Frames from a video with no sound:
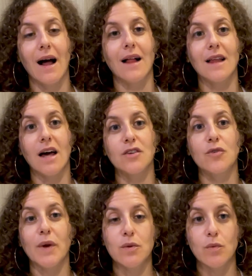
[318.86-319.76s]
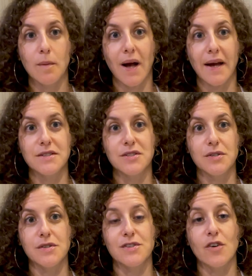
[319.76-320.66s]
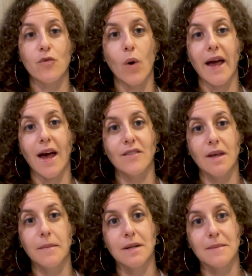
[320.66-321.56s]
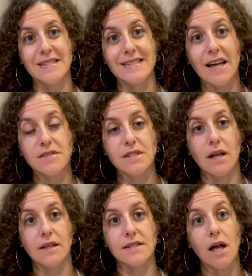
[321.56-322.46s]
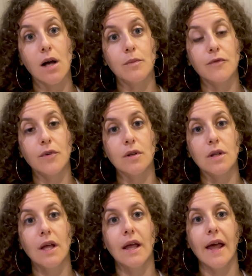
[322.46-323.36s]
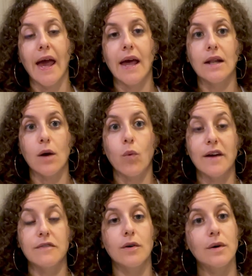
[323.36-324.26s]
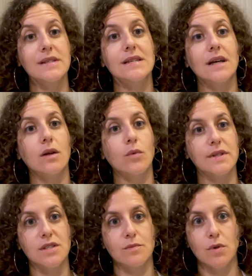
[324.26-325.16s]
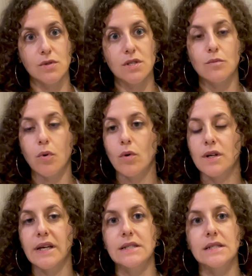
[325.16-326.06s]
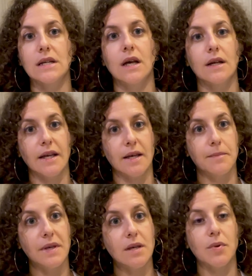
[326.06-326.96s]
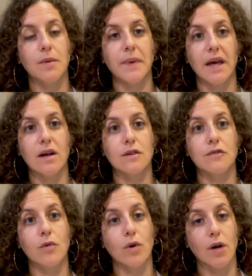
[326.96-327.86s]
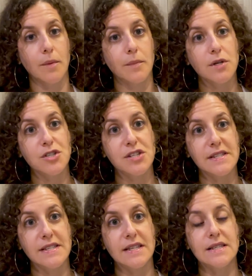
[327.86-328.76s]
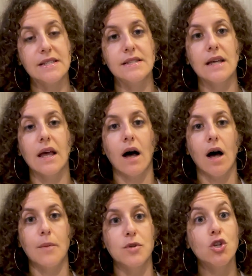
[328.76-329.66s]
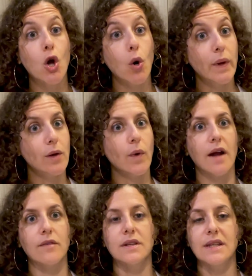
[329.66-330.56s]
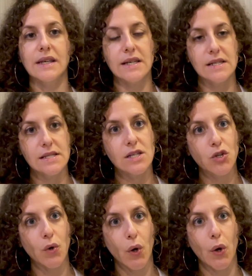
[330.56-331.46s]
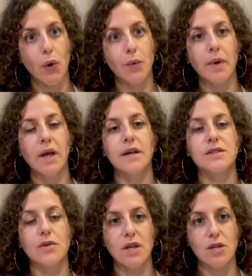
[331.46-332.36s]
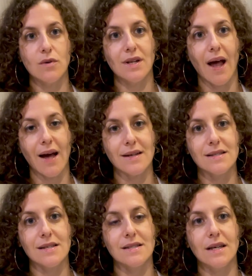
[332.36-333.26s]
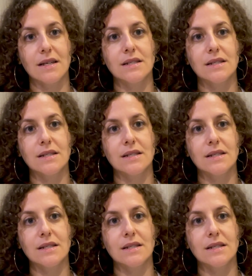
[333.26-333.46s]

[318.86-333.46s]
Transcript: A lot of great reminders of why having a minimalist lifestyle is helpful and why focusing on what's most important, like being prepared for emergencies, knowing where everything is in your home so that you can access it,